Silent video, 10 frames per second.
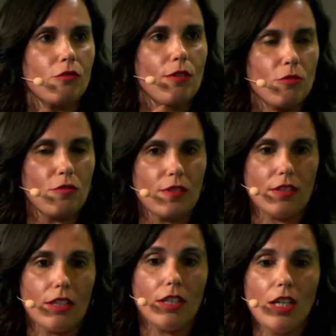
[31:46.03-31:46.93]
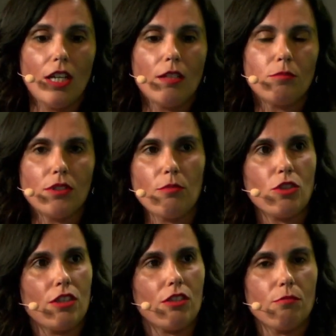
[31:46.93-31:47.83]
the communication
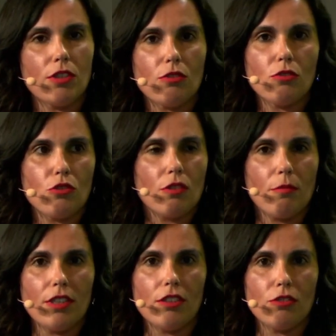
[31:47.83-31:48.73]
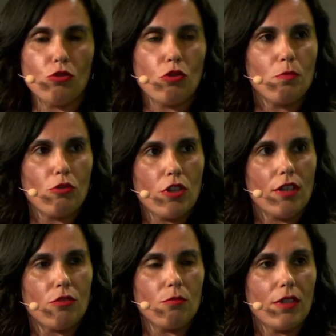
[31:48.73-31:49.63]
which will be carried out. We have
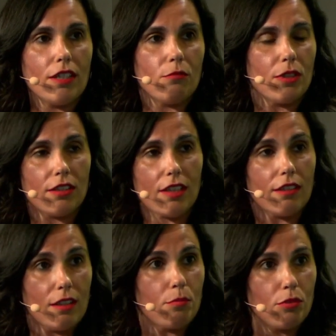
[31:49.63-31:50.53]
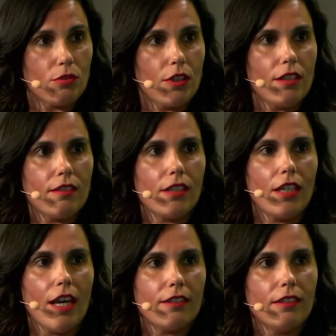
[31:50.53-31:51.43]
with us a startup,
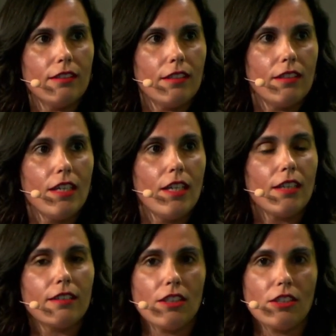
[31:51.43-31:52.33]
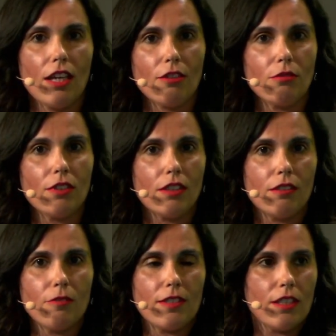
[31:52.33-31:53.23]
Portuguese startup,
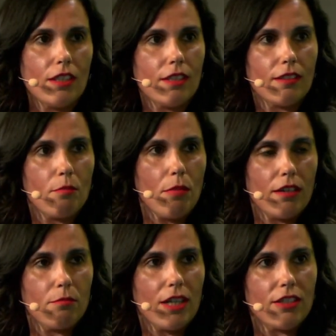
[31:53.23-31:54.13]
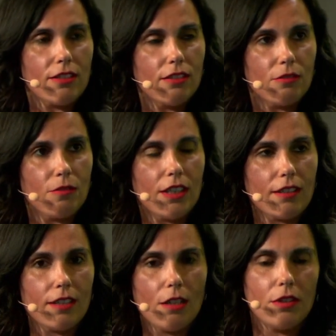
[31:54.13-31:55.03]
working on these two
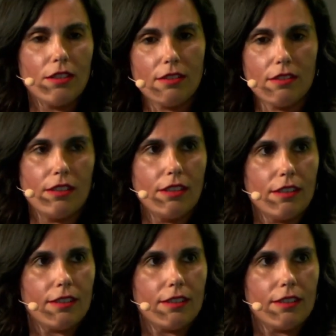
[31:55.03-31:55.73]
projects,